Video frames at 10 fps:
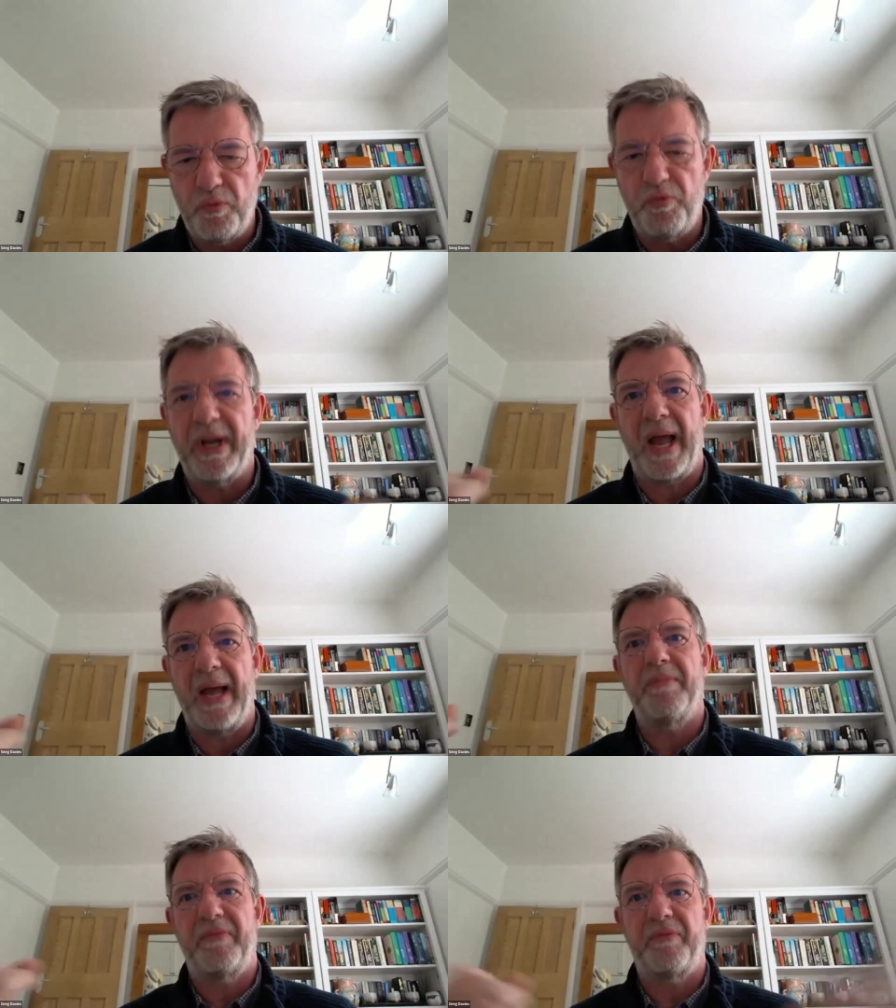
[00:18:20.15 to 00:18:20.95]

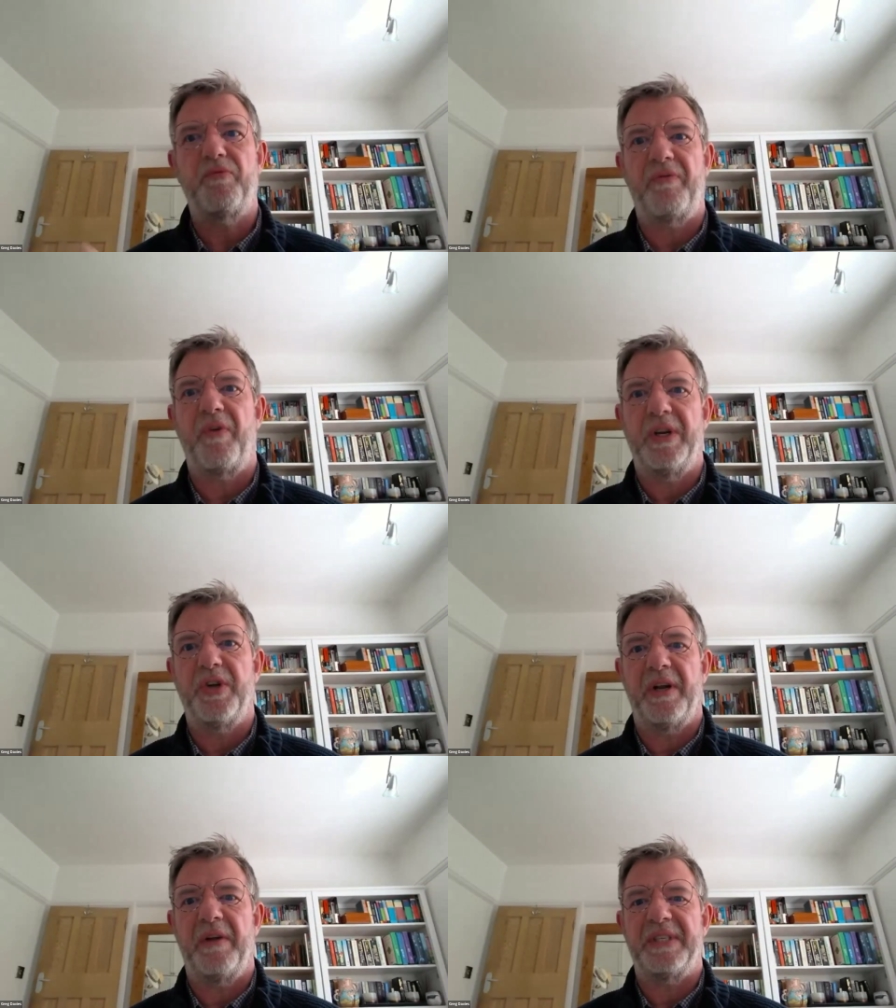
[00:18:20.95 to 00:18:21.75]

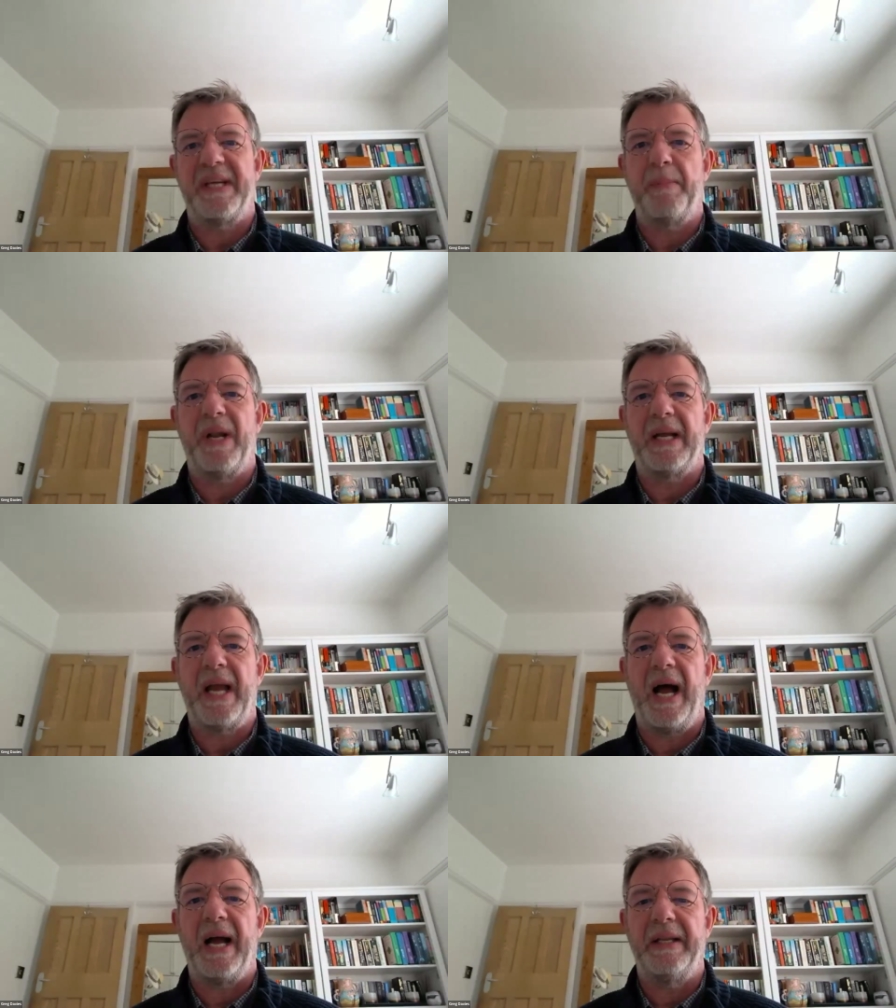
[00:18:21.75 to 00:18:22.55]
refrigerant of a similar
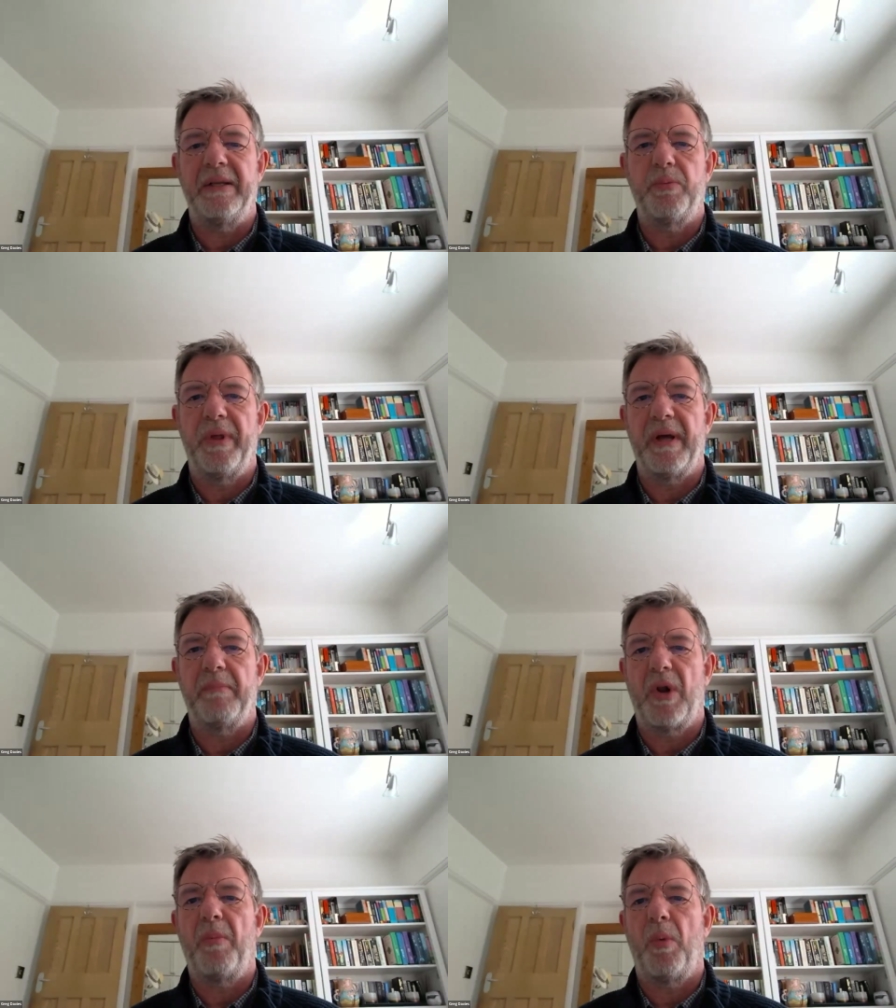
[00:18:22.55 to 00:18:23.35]
kind with a
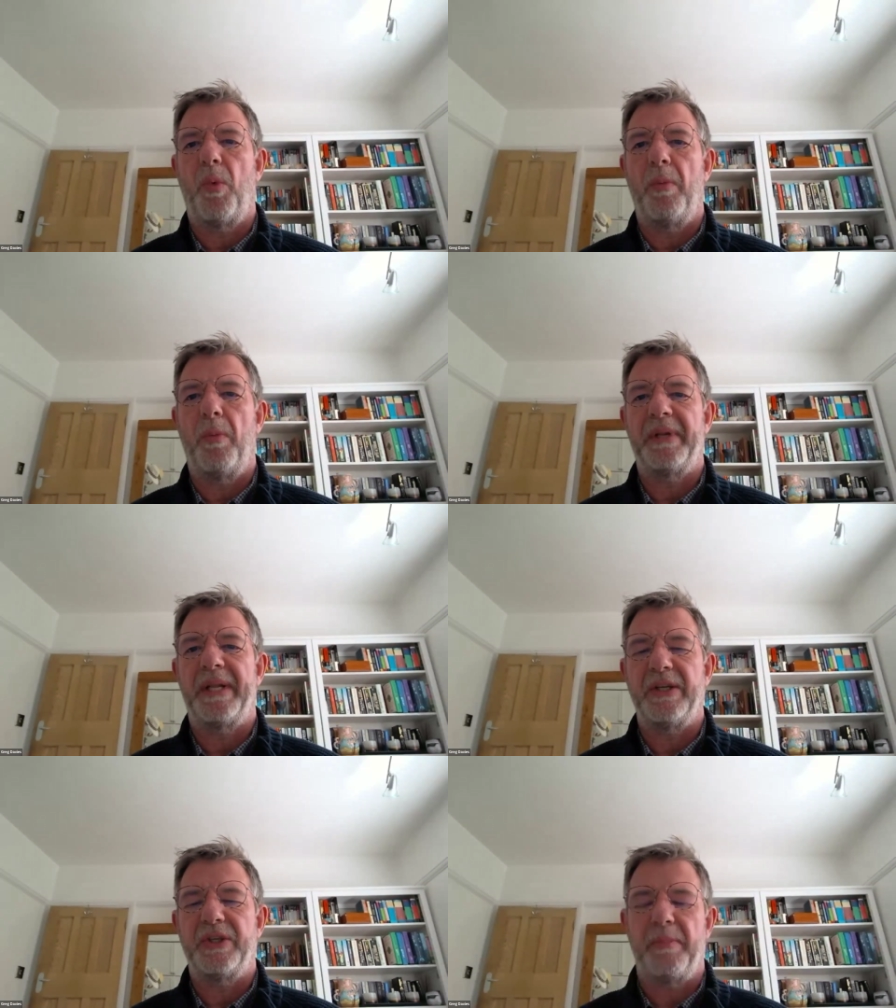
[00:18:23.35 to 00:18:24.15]
global warming
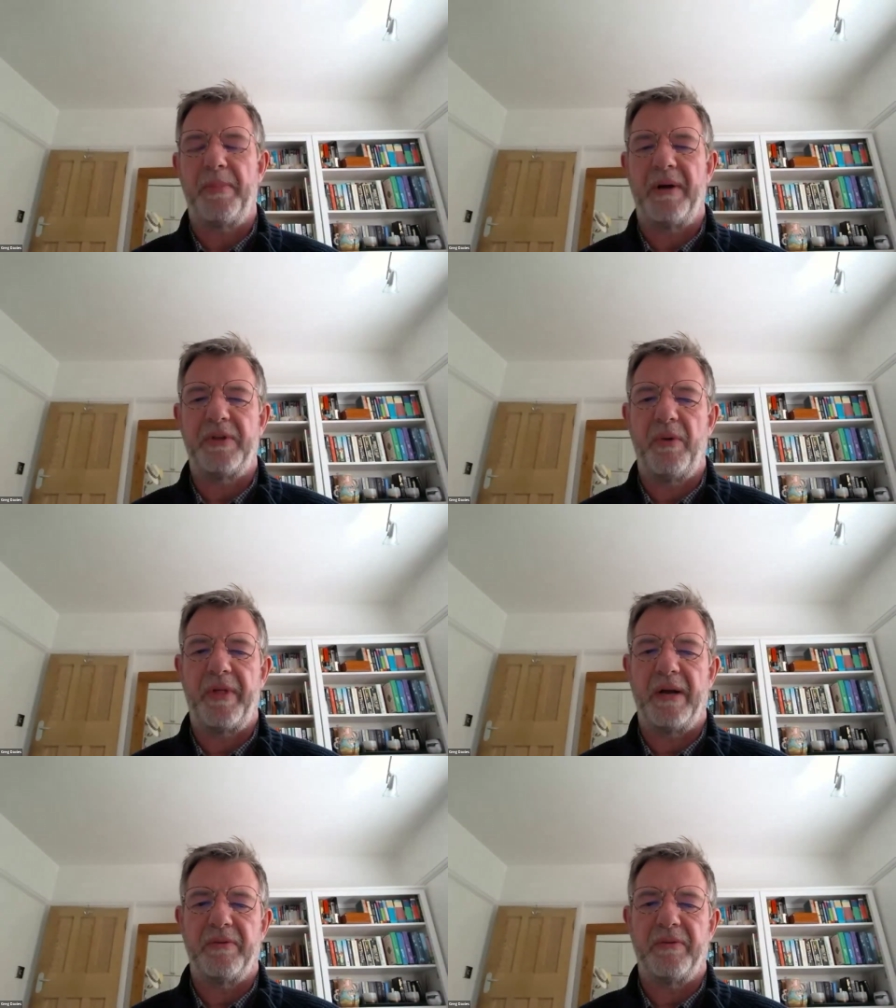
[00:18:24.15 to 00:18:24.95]
potential above
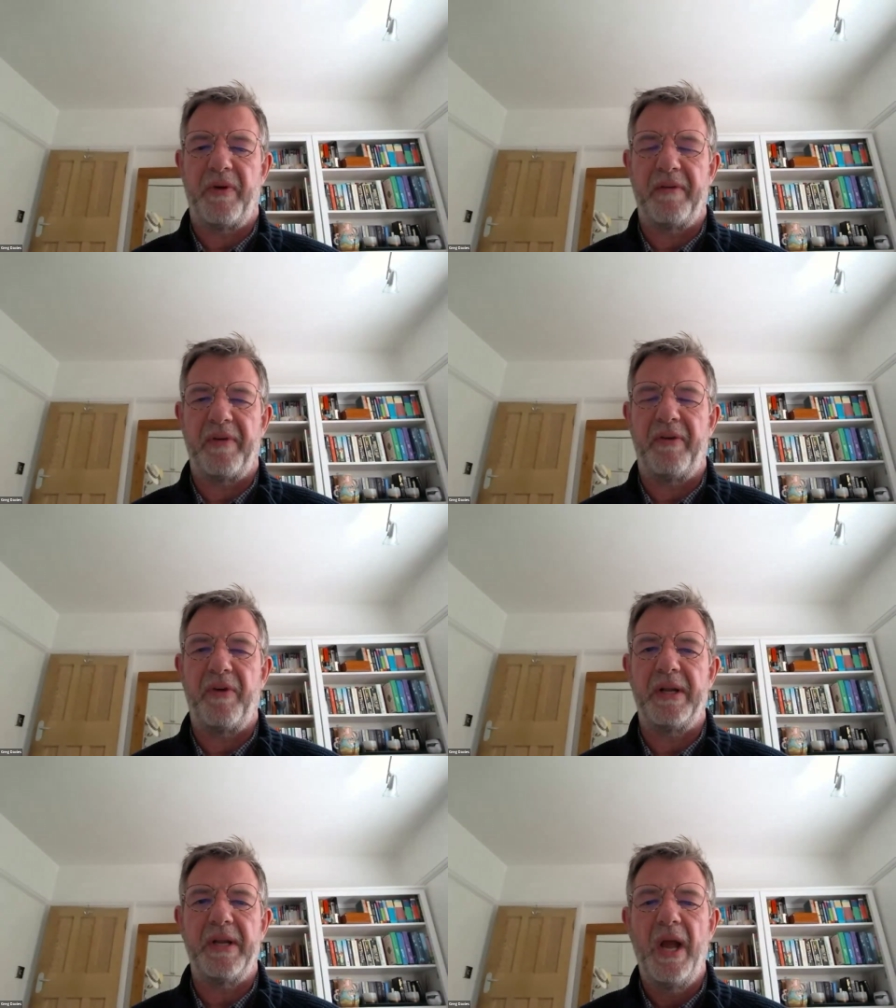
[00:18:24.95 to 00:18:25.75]

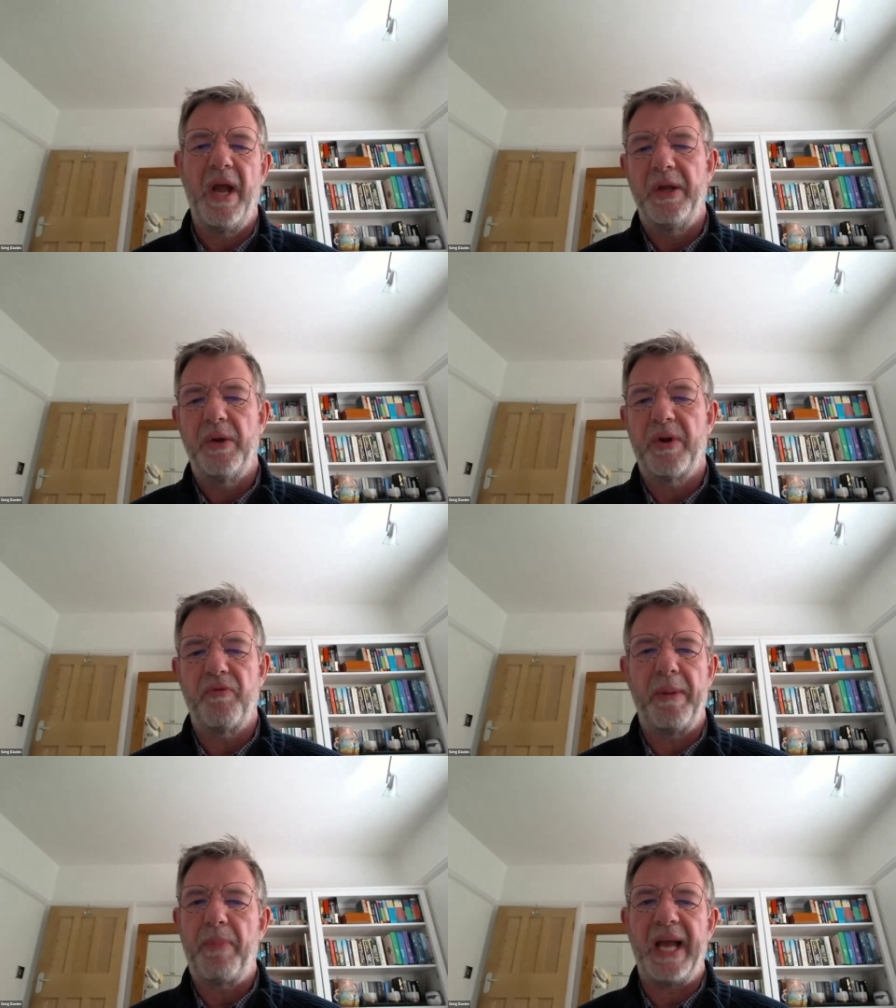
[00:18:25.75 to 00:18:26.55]
2,500. You can
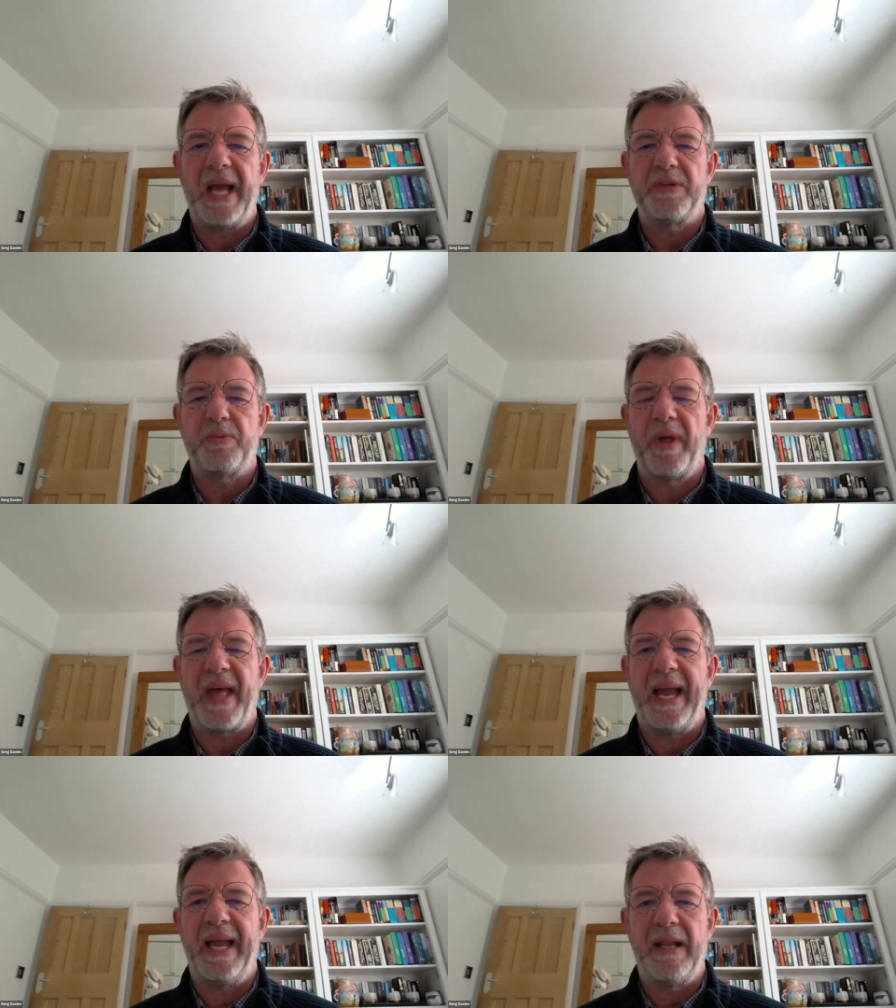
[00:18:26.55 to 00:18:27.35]
replace with
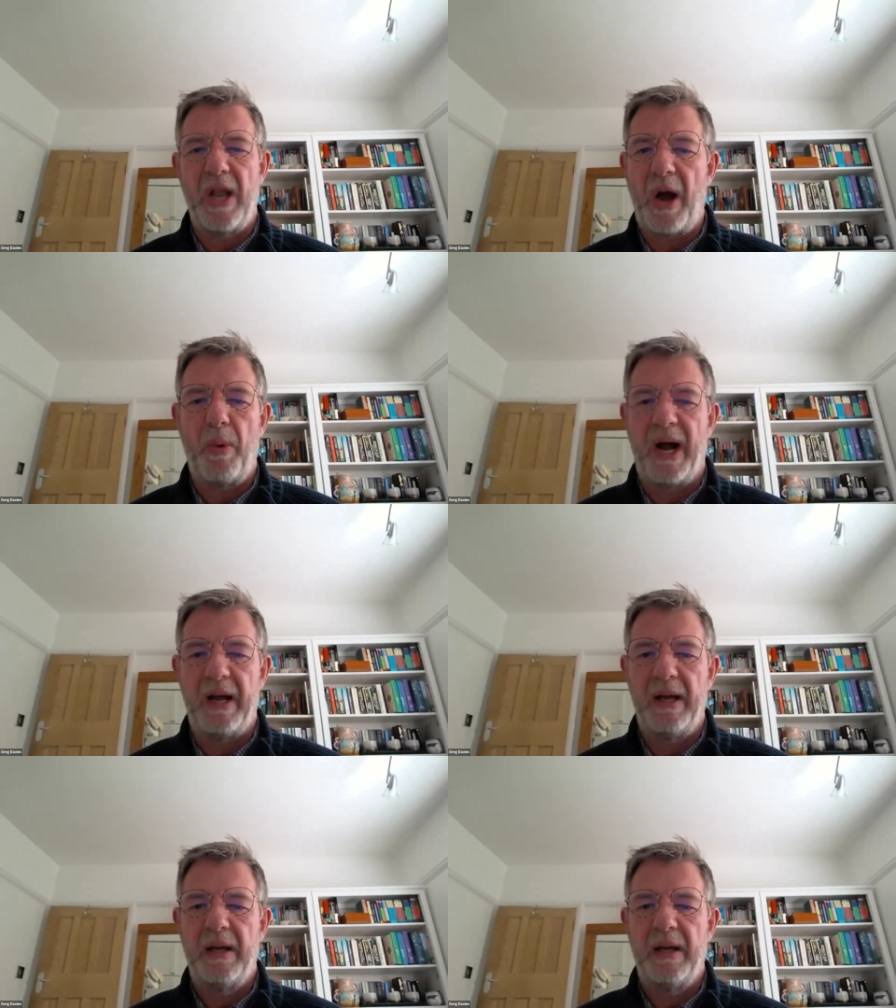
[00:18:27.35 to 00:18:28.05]
a lower